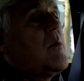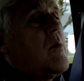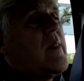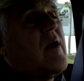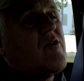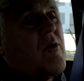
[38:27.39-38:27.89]

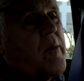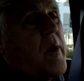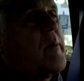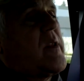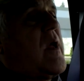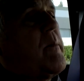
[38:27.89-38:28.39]
Well, that's what I
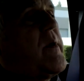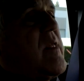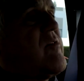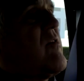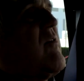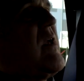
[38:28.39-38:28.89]
mean. But but
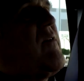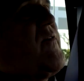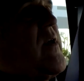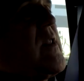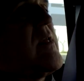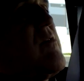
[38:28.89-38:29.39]
it's a great
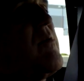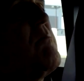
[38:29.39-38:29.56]
feeling to